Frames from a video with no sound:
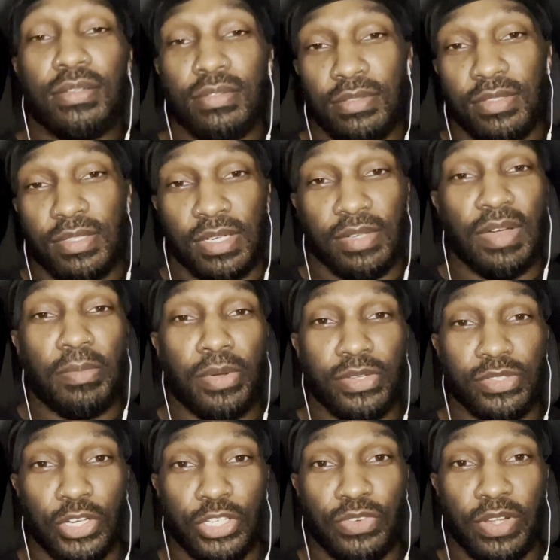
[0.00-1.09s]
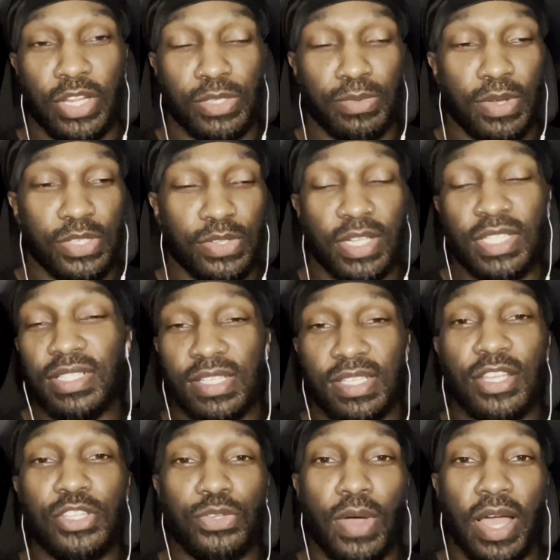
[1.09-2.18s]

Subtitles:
certified personal trainer as well. So I should have said two